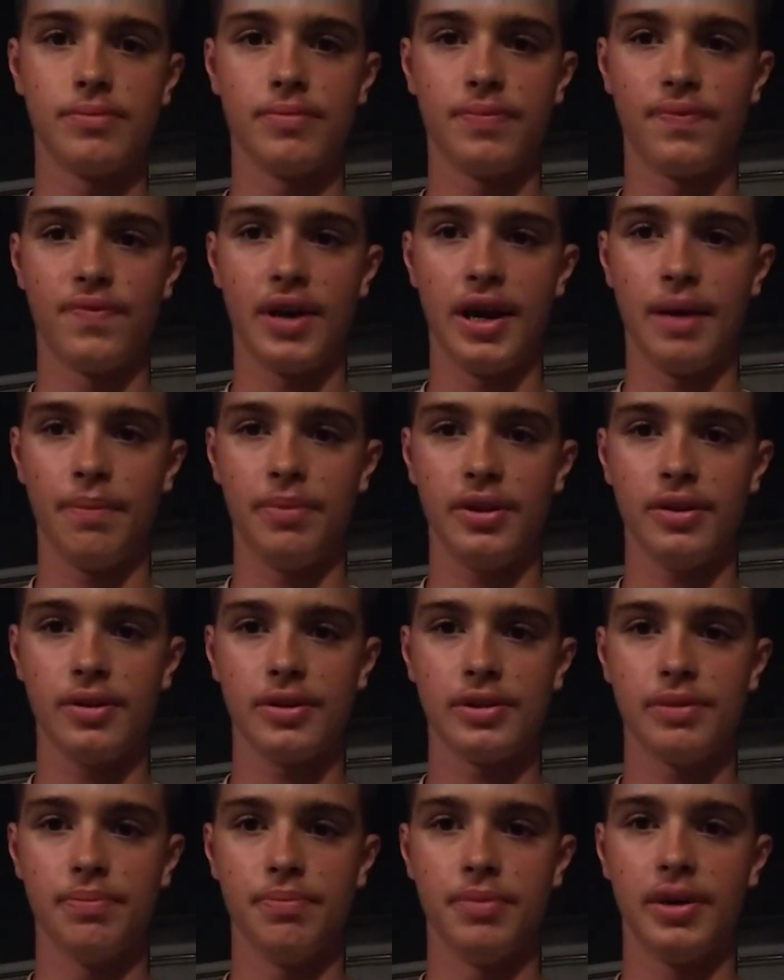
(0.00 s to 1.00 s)

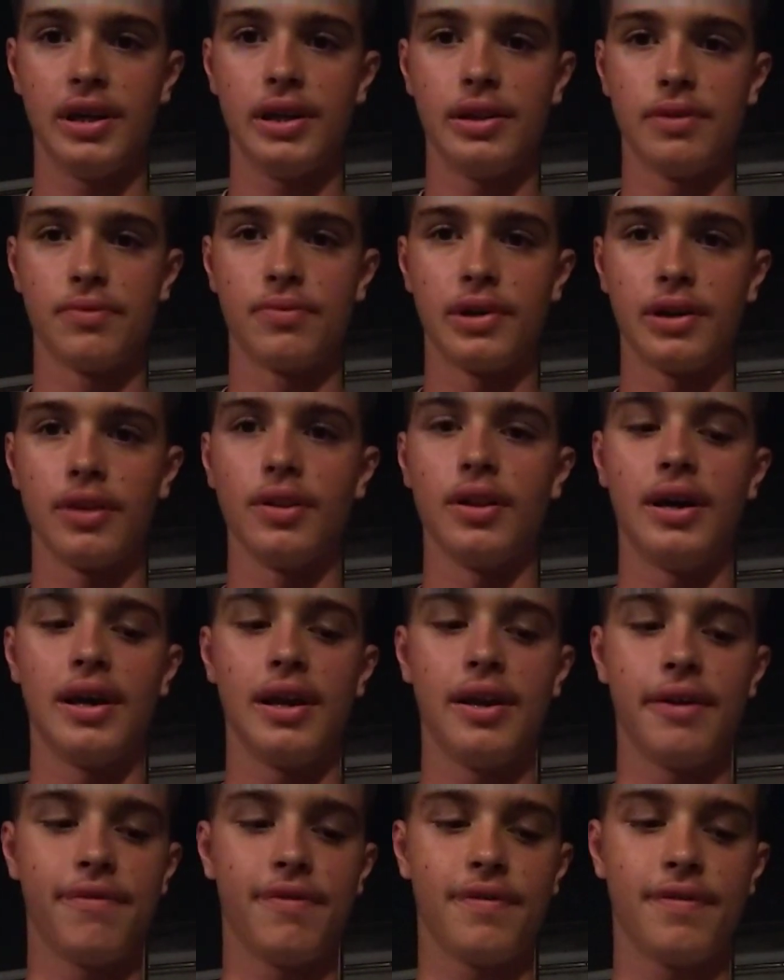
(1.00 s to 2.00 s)
fabulous. But in real
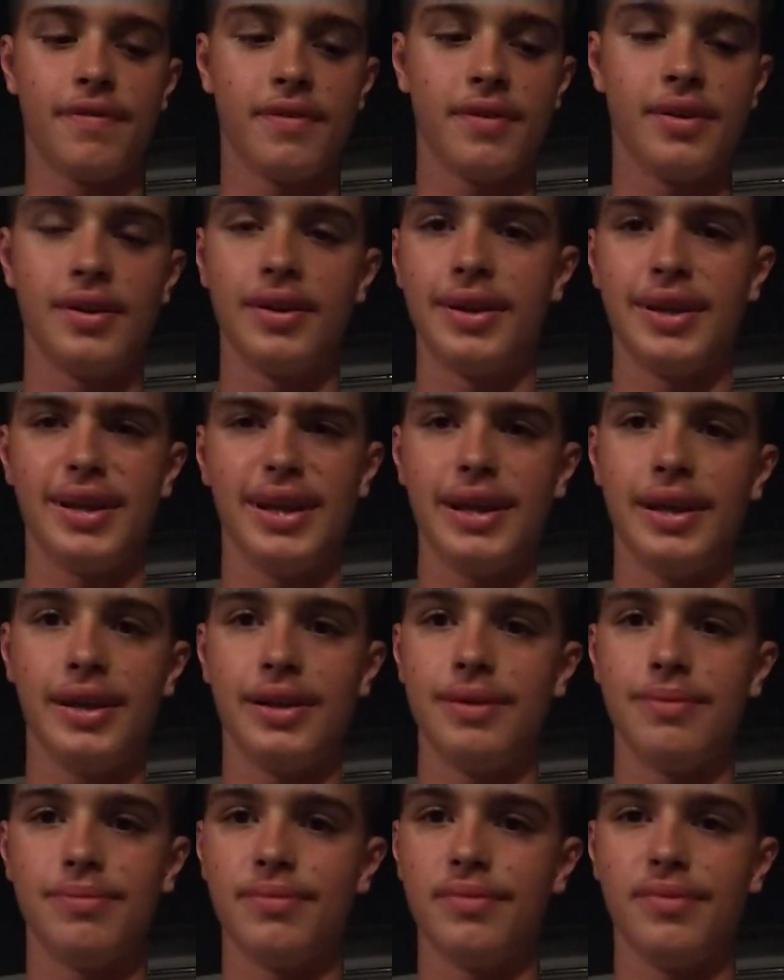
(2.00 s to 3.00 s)
life,
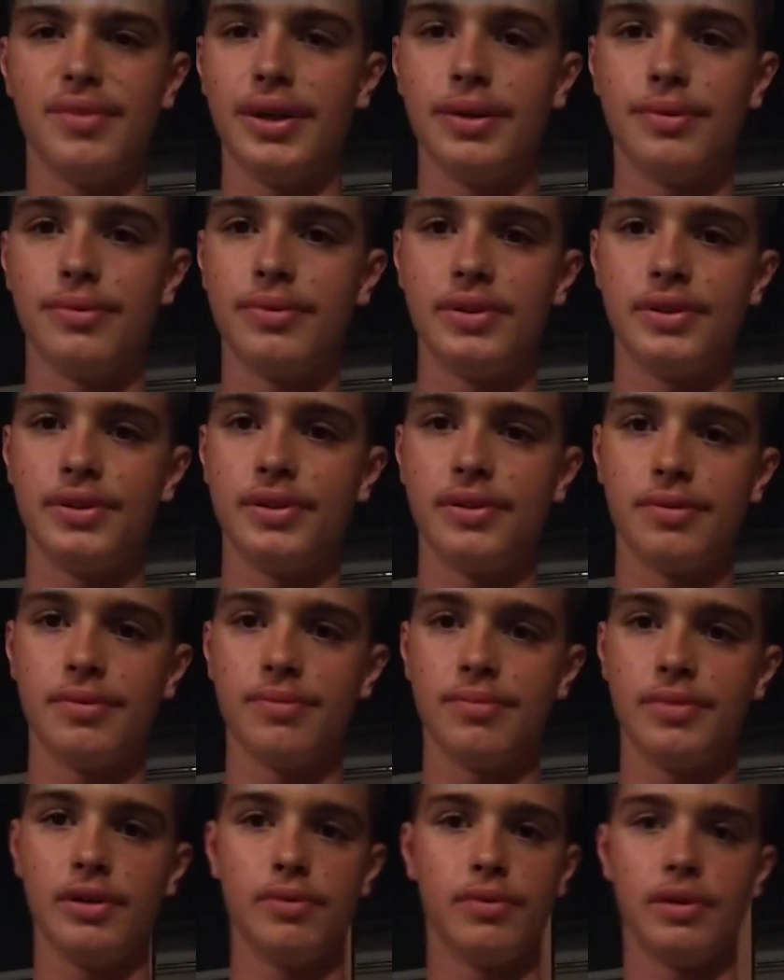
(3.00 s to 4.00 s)
it was
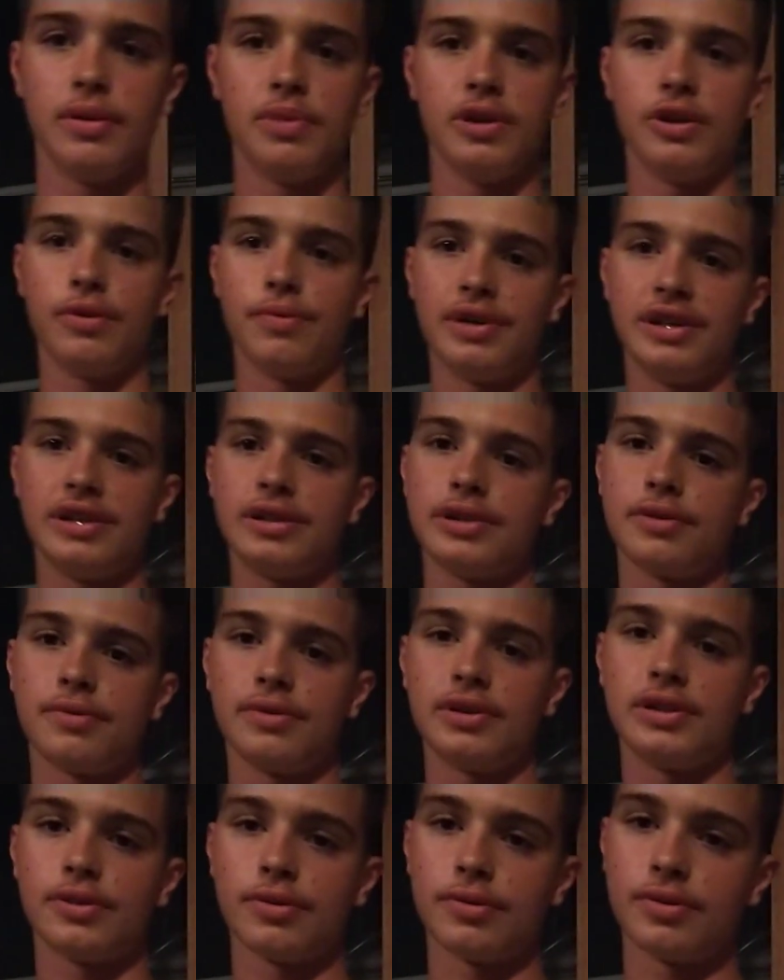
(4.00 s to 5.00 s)
it would have been a waste of
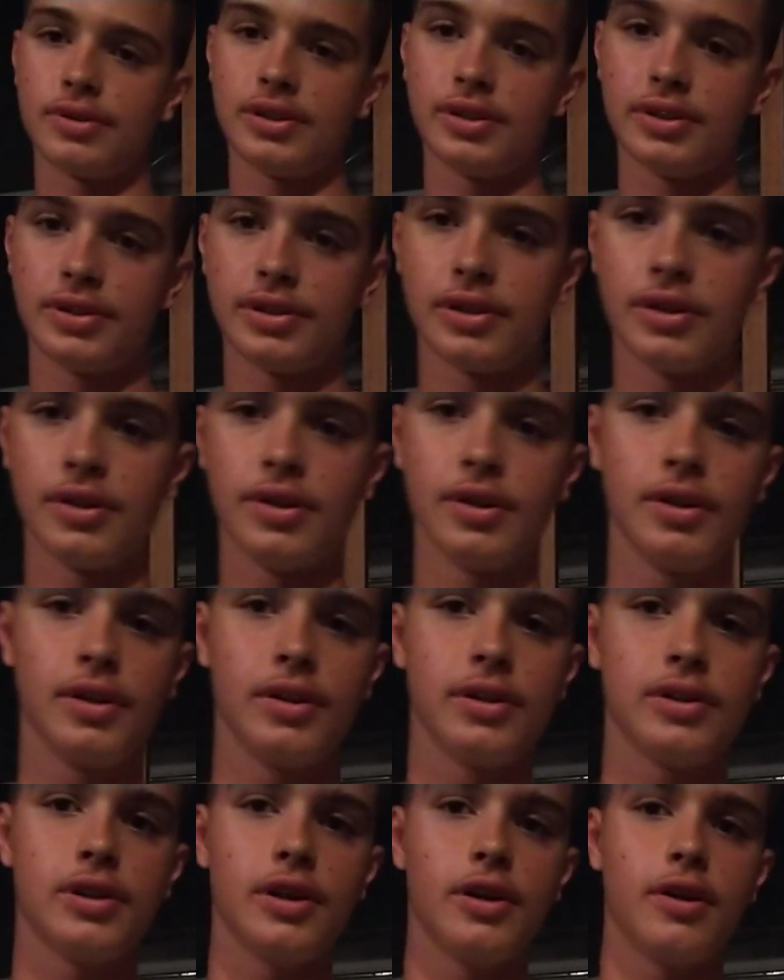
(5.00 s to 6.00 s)
resources.
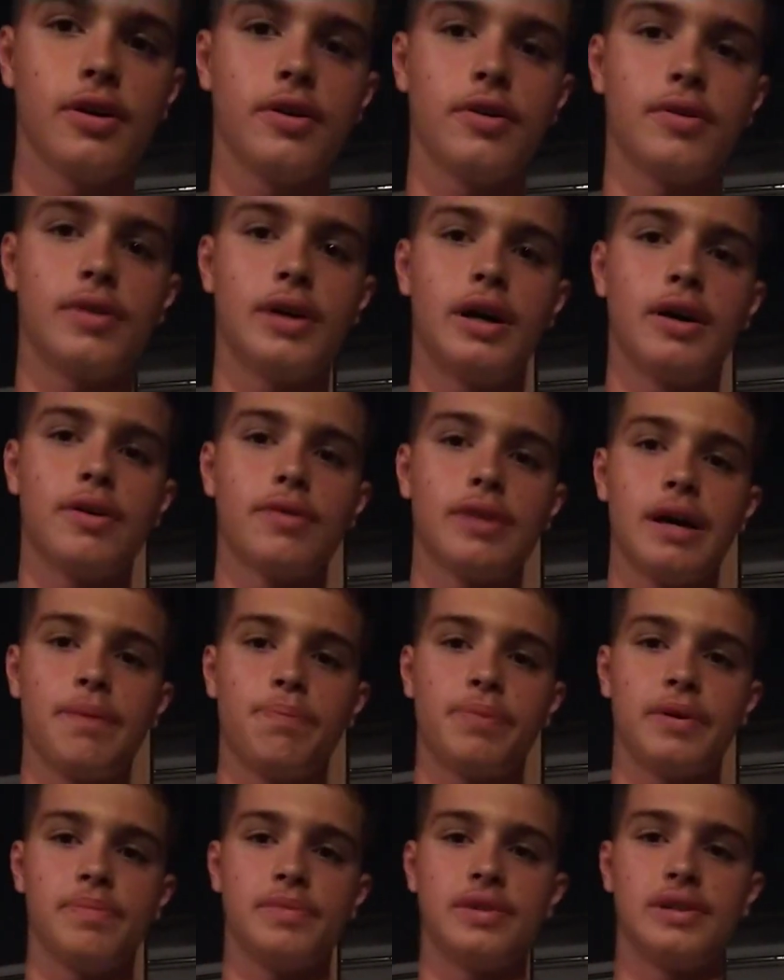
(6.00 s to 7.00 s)
So I'll
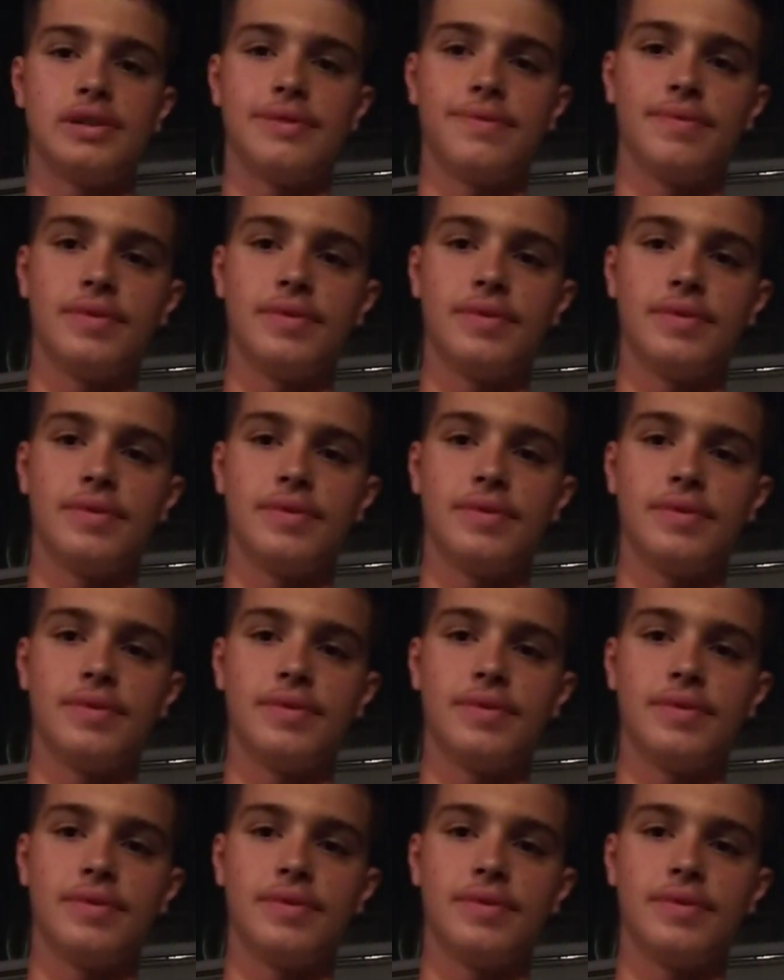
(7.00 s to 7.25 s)
wrap up this